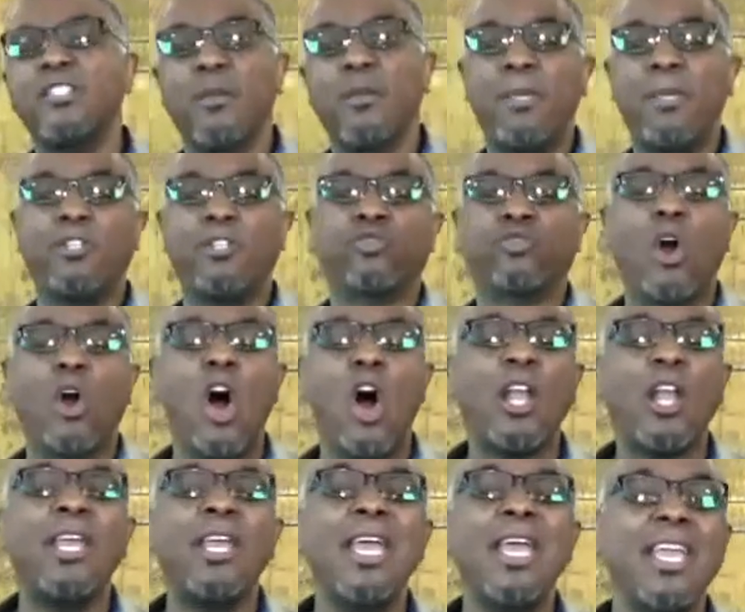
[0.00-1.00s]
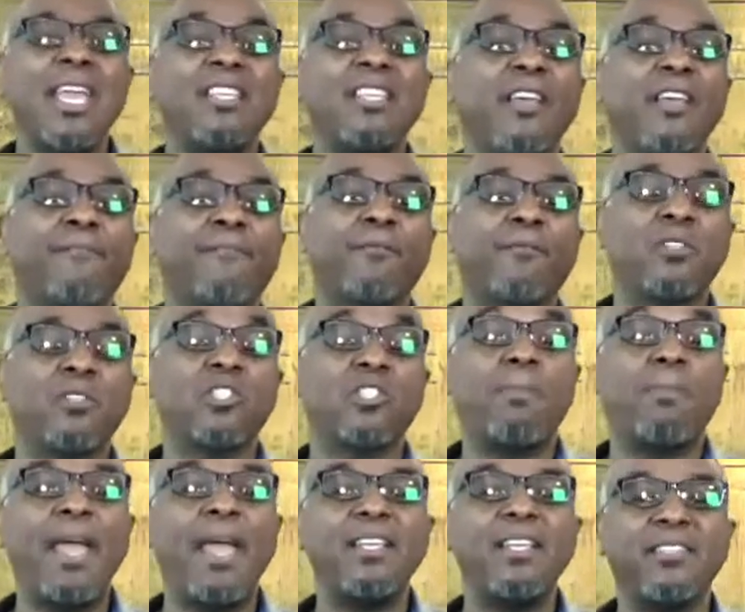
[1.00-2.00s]
to be drawn in different
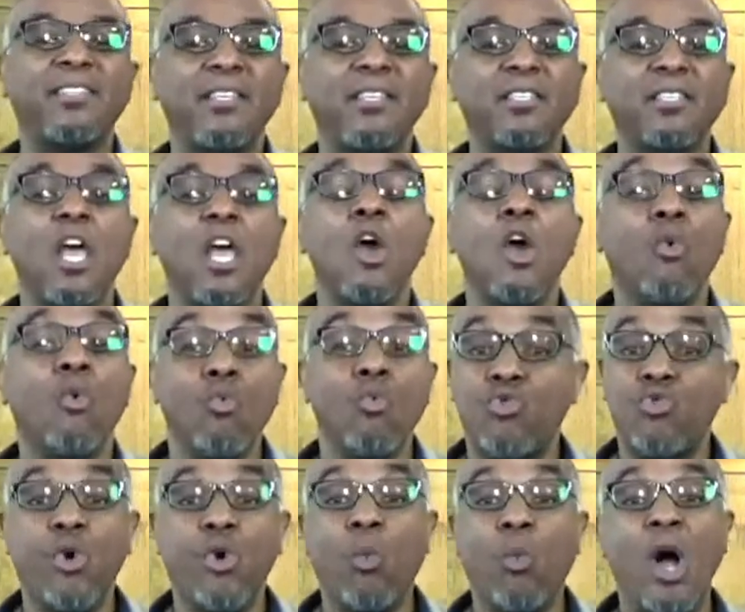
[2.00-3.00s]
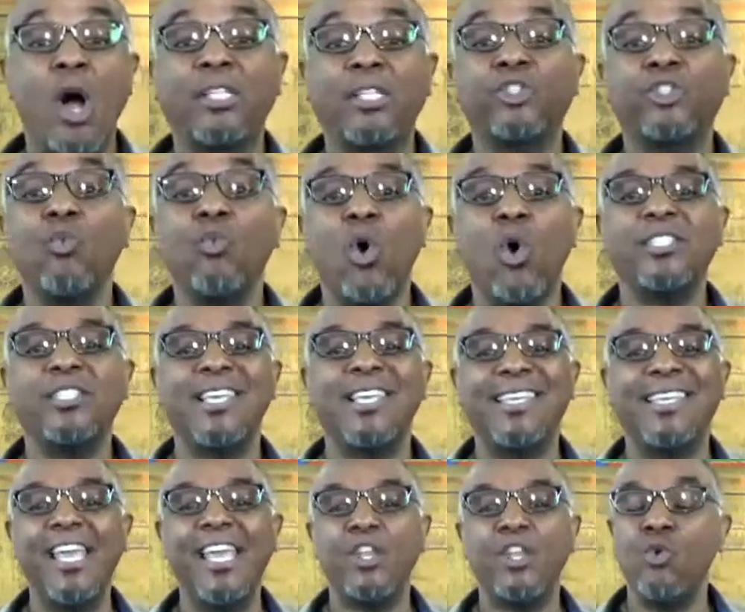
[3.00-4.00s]
spaces, The ones who want
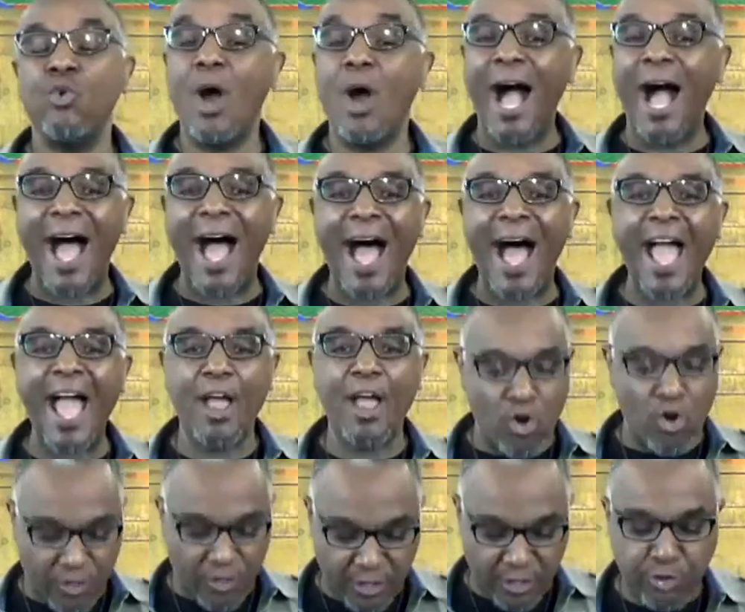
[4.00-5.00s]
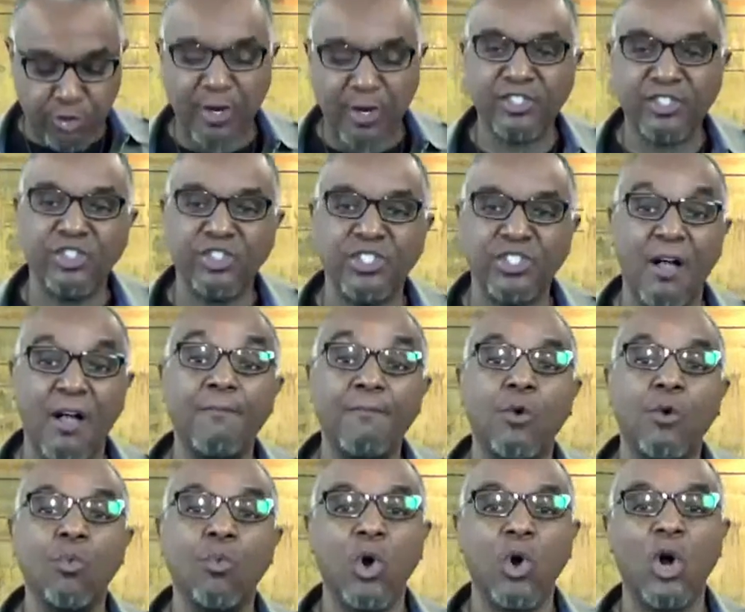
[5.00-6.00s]
to get you high on the treasures
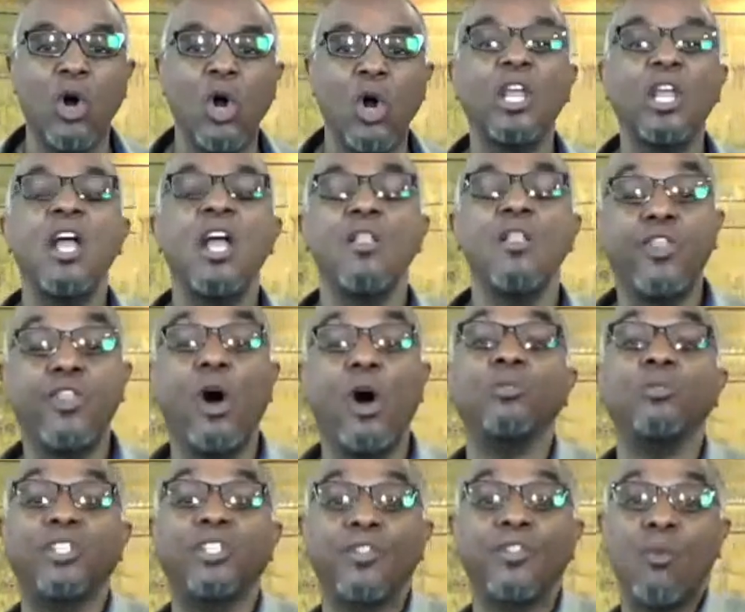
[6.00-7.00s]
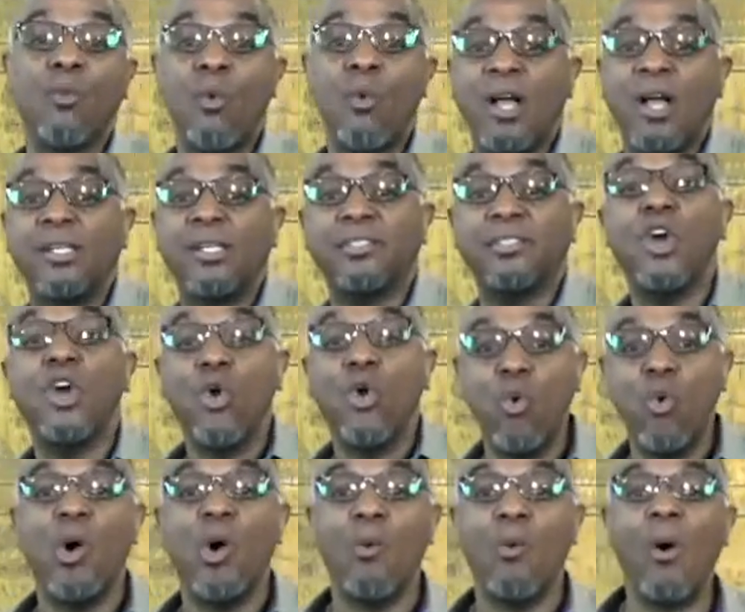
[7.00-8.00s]
of the world, those are the ones
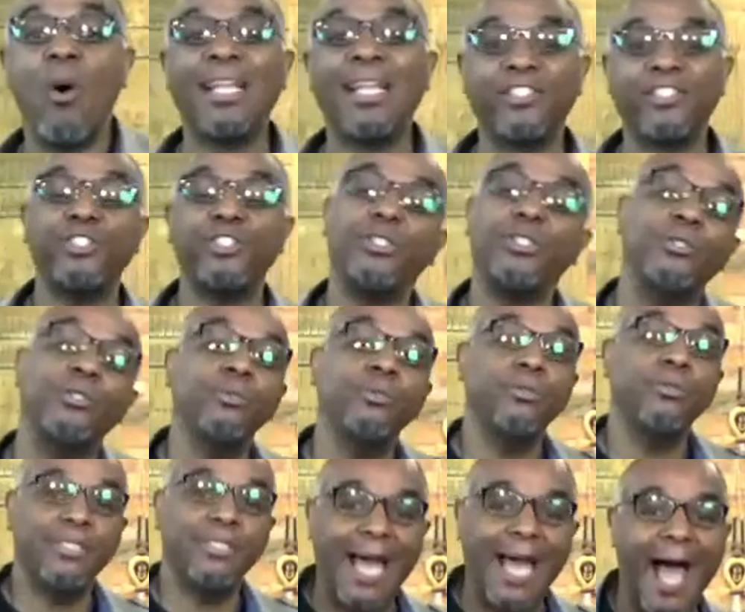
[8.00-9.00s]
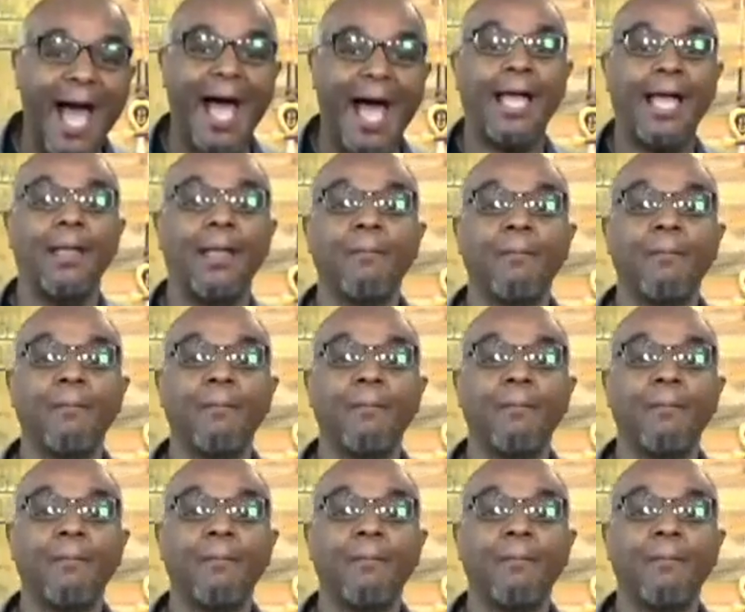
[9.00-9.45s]
who will watch you die.